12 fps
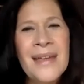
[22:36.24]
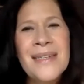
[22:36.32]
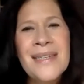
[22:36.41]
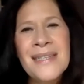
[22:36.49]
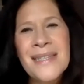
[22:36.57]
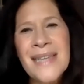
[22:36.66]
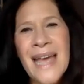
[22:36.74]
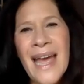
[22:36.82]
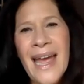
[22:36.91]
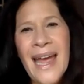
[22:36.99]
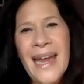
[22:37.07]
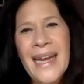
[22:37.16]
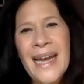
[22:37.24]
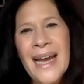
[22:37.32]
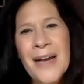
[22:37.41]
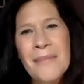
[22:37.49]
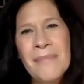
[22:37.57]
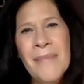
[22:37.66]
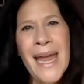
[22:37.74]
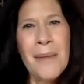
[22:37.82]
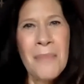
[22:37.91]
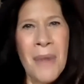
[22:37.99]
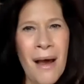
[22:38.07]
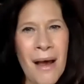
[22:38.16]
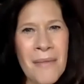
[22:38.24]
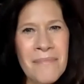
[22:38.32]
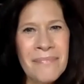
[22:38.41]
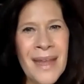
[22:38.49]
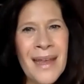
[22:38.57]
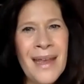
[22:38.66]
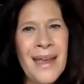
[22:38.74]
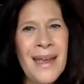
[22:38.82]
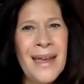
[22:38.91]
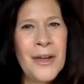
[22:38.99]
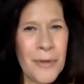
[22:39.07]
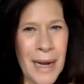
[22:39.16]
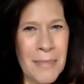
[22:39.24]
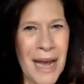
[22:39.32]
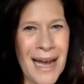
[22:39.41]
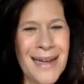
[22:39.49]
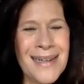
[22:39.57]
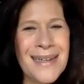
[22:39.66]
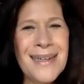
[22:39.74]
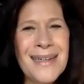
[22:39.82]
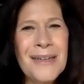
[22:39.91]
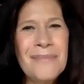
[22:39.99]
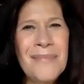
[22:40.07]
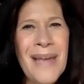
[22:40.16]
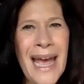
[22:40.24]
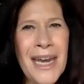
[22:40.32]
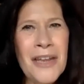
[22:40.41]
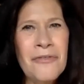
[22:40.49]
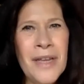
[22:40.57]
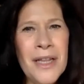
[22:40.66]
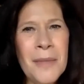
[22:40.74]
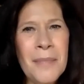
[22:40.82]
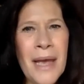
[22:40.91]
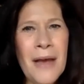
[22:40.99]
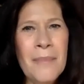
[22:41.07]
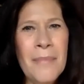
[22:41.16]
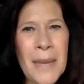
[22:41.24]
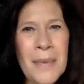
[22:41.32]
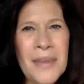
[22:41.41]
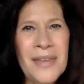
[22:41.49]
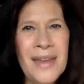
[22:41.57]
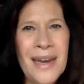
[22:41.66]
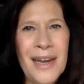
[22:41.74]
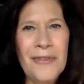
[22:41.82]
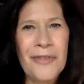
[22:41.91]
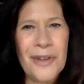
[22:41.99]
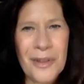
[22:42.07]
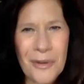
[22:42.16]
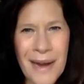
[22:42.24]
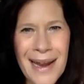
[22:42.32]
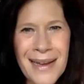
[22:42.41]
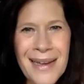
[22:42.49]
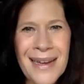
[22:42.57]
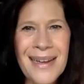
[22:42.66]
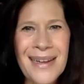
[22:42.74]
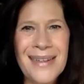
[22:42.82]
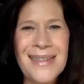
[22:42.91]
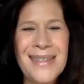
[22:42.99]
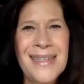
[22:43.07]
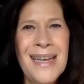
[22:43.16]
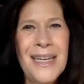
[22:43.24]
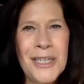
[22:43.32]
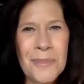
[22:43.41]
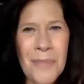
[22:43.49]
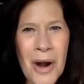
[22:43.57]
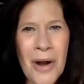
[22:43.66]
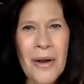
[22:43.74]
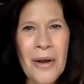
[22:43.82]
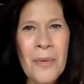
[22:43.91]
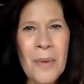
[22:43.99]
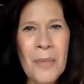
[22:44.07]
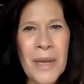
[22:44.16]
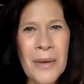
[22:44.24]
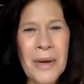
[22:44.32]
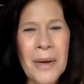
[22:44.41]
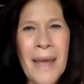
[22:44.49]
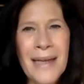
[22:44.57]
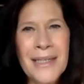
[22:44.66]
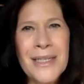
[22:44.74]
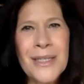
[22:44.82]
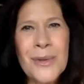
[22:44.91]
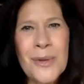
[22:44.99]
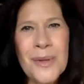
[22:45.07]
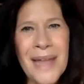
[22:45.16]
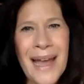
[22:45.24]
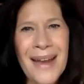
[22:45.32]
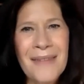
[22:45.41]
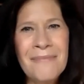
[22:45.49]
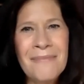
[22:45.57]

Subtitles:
to say, hey, Mom, Grandma, how do you feel about babysitting for the grandkids tomorrow when we go to back to school night?